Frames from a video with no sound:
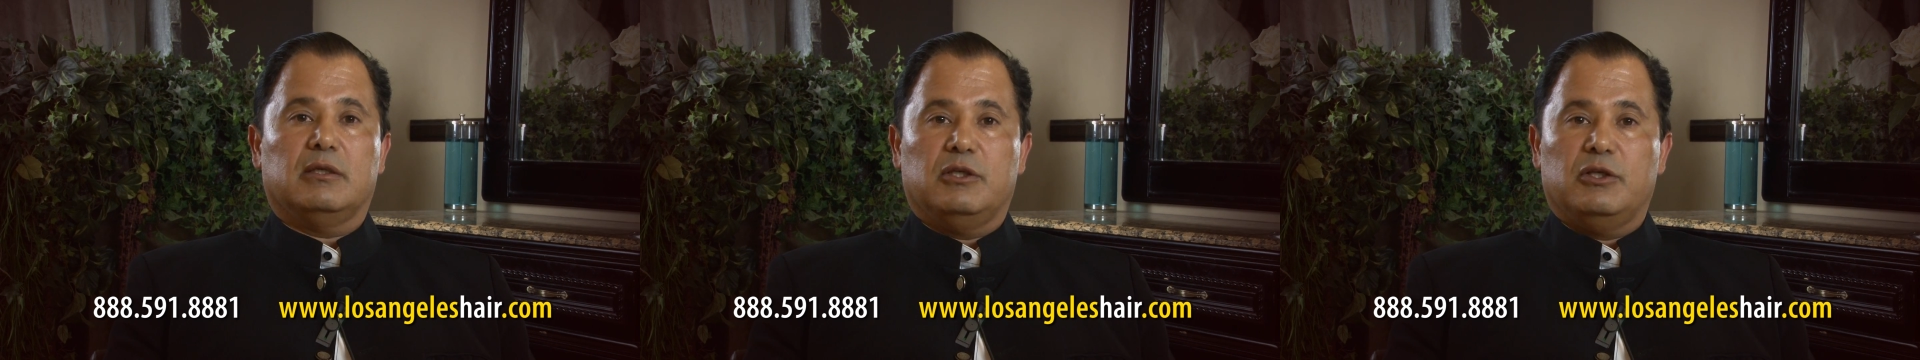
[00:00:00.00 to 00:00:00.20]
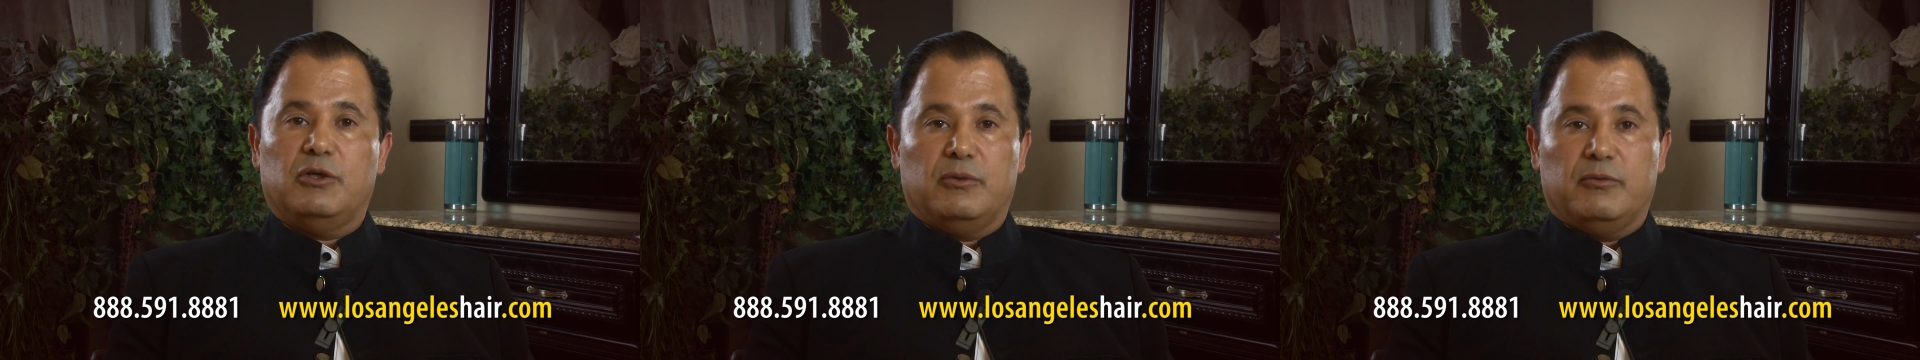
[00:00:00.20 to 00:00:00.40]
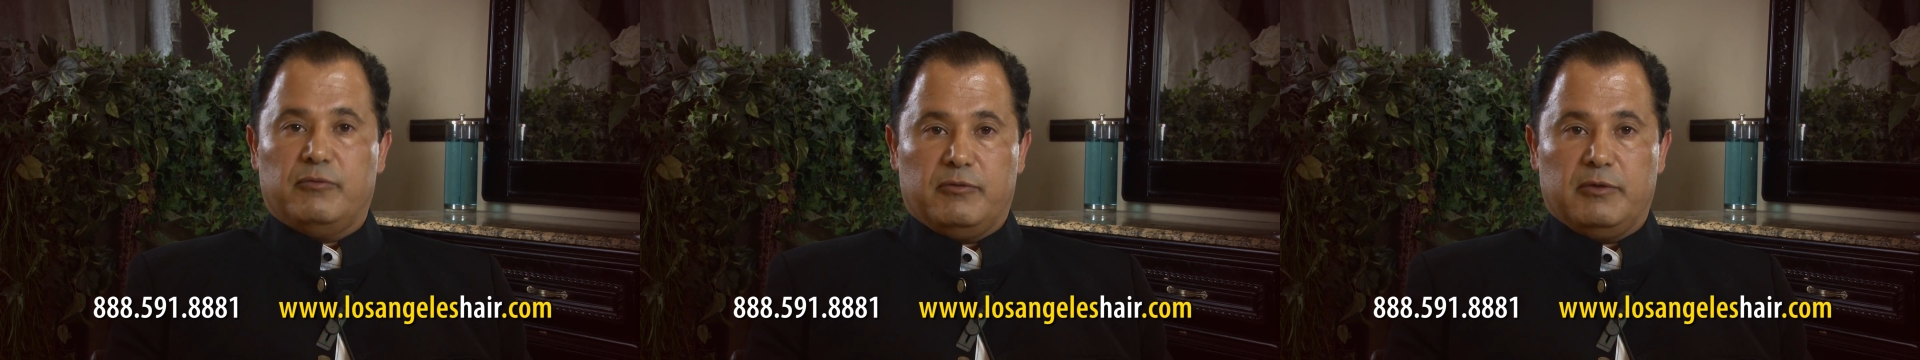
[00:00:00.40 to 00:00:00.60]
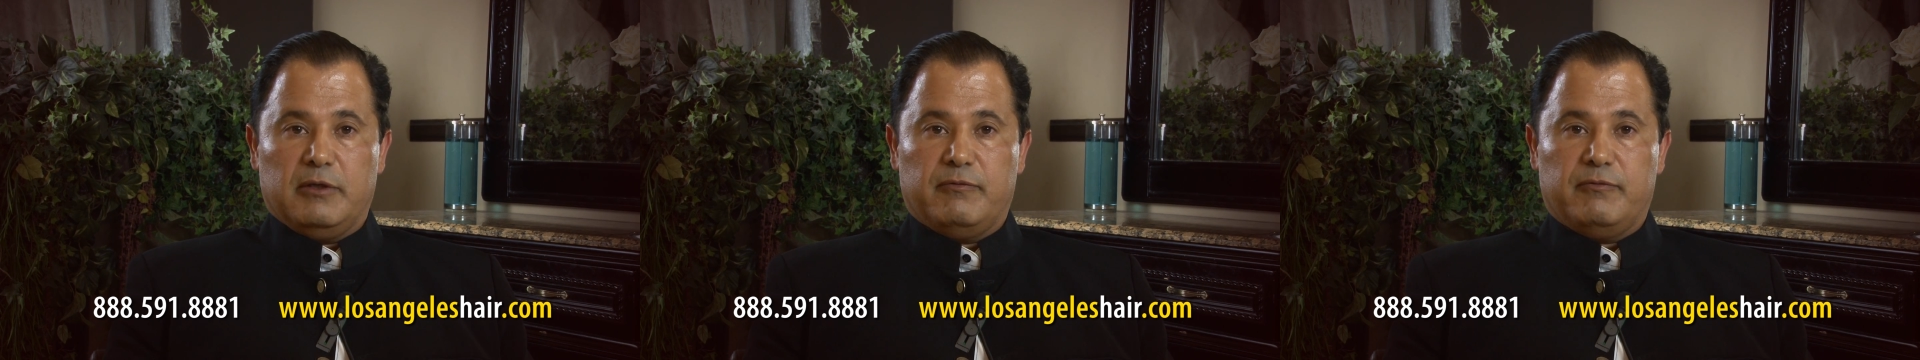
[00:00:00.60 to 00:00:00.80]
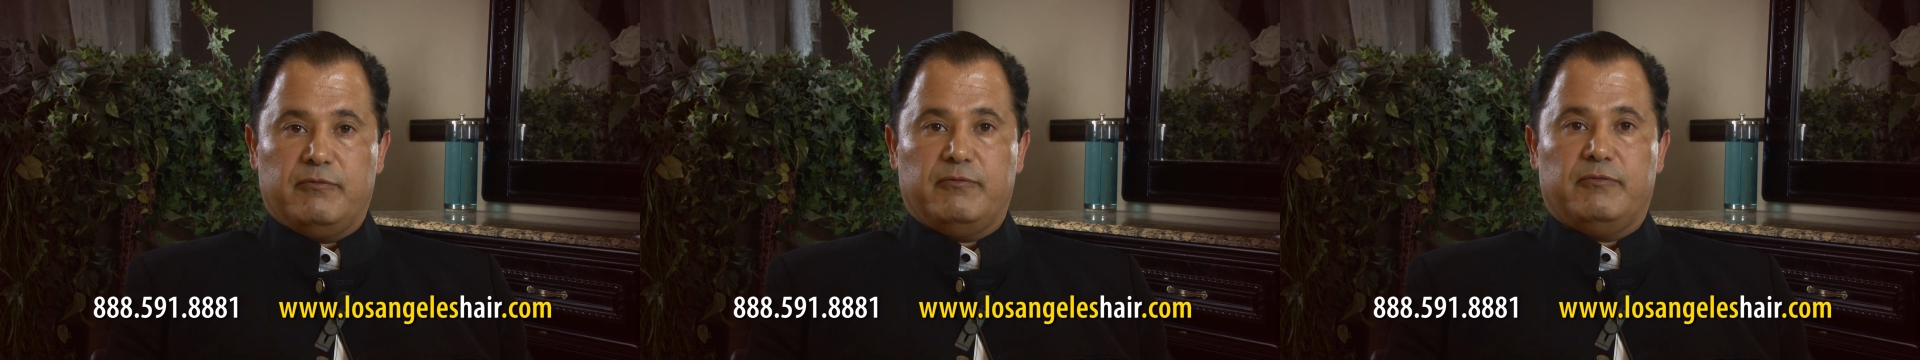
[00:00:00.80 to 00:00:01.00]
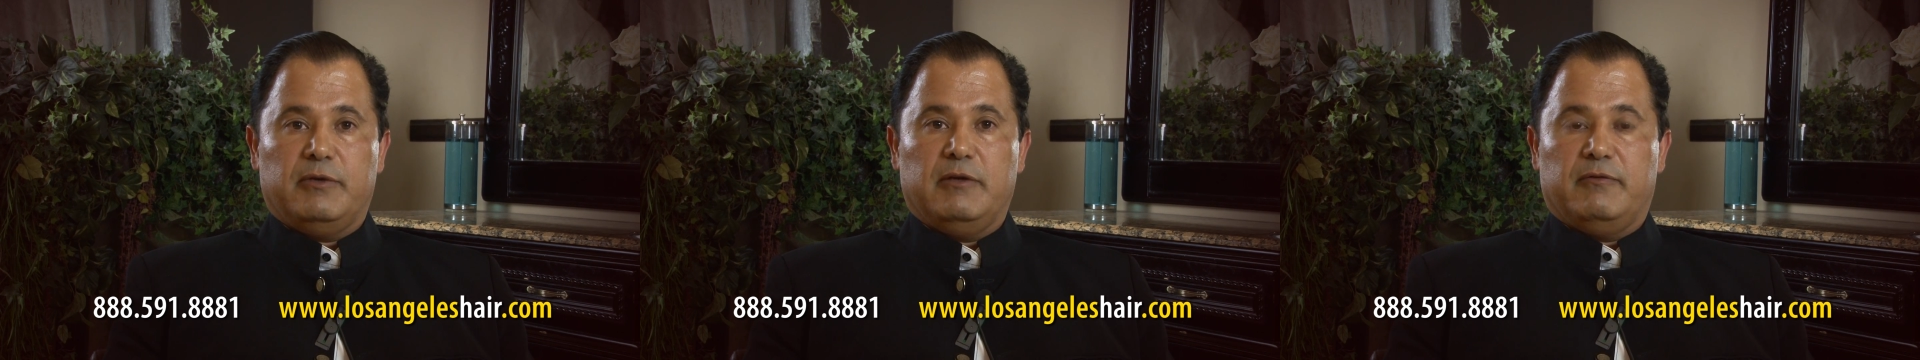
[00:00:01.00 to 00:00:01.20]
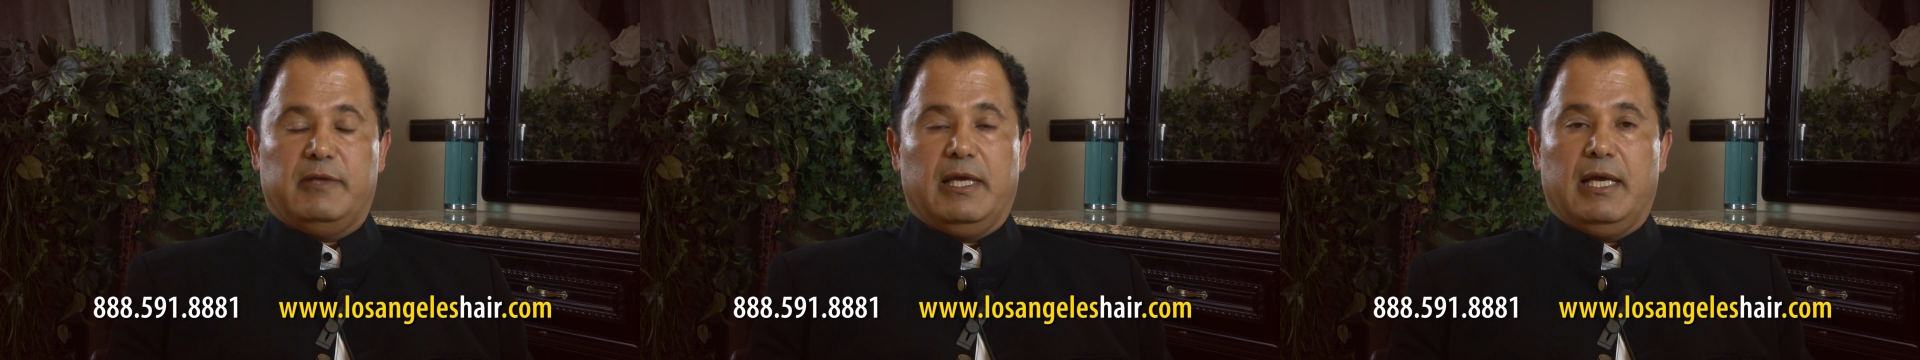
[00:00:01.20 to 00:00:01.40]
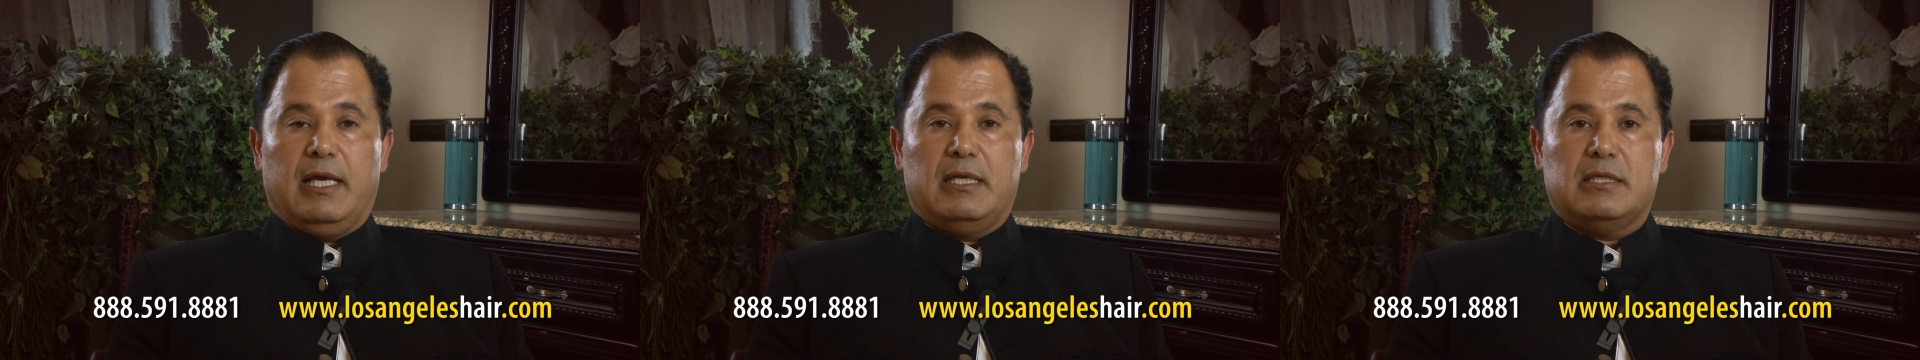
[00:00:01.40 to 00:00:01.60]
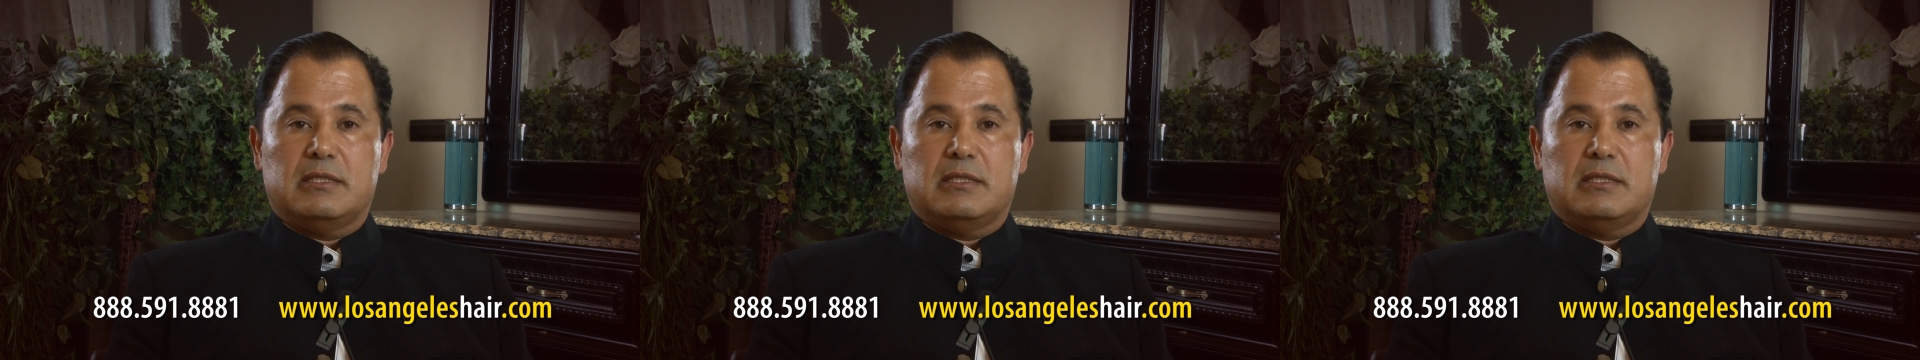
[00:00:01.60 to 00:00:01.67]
You know, if their head